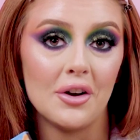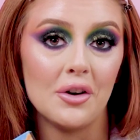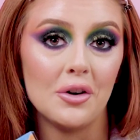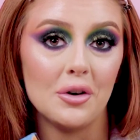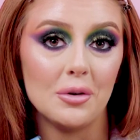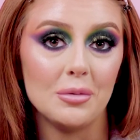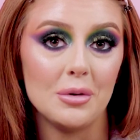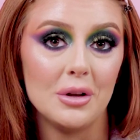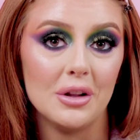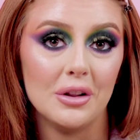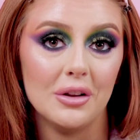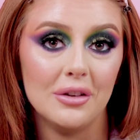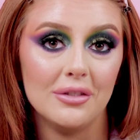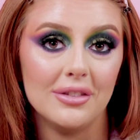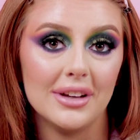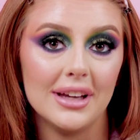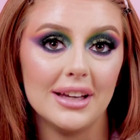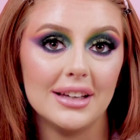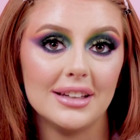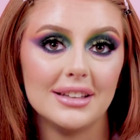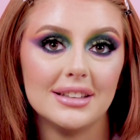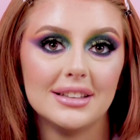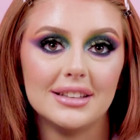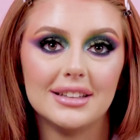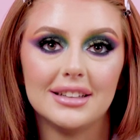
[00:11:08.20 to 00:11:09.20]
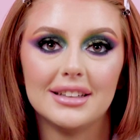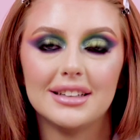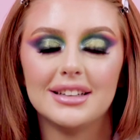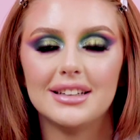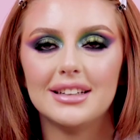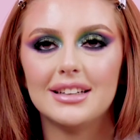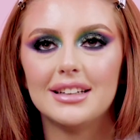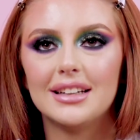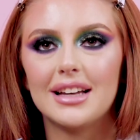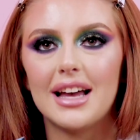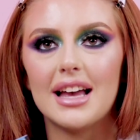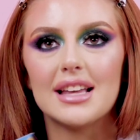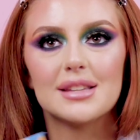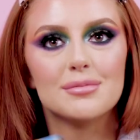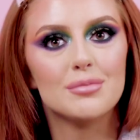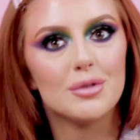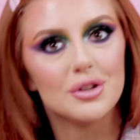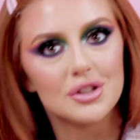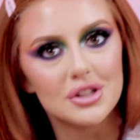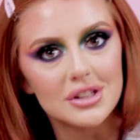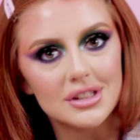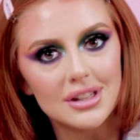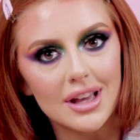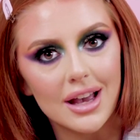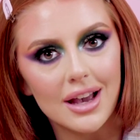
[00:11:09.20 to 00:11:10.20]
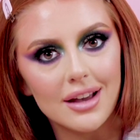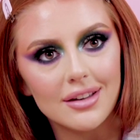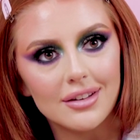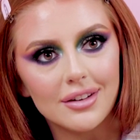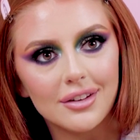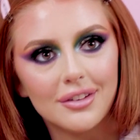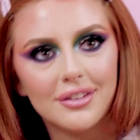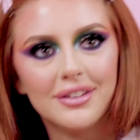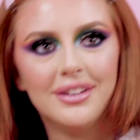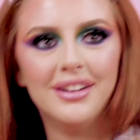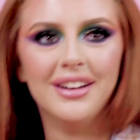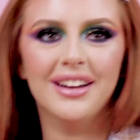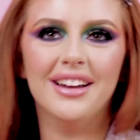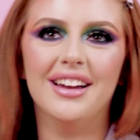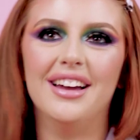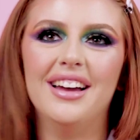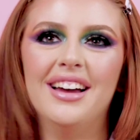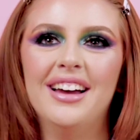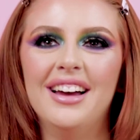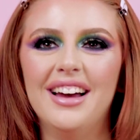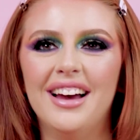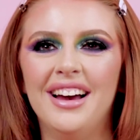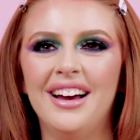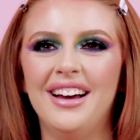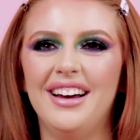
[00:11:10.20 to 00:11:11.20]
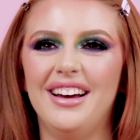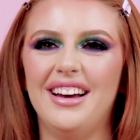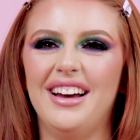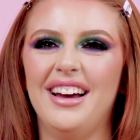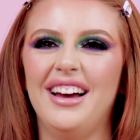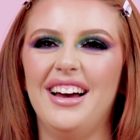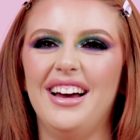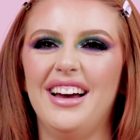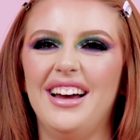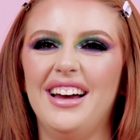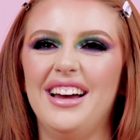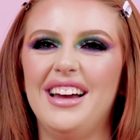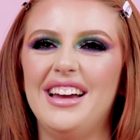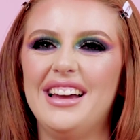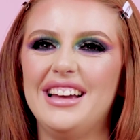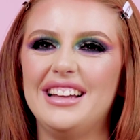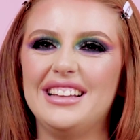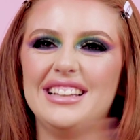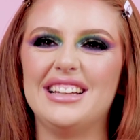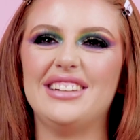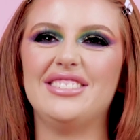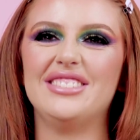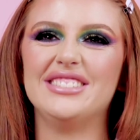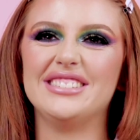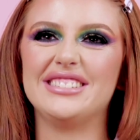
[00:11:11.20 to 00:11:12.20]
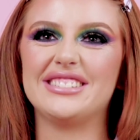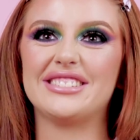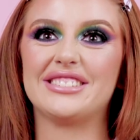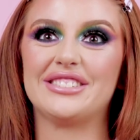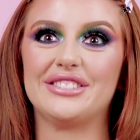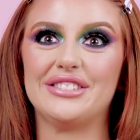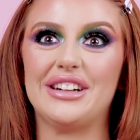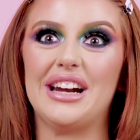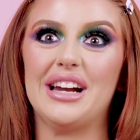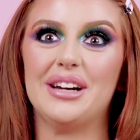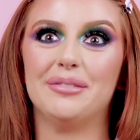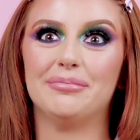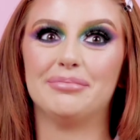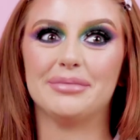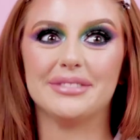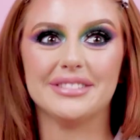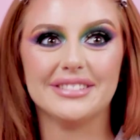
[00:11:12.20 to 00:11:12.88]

hope you love it as much as I do. That was crap.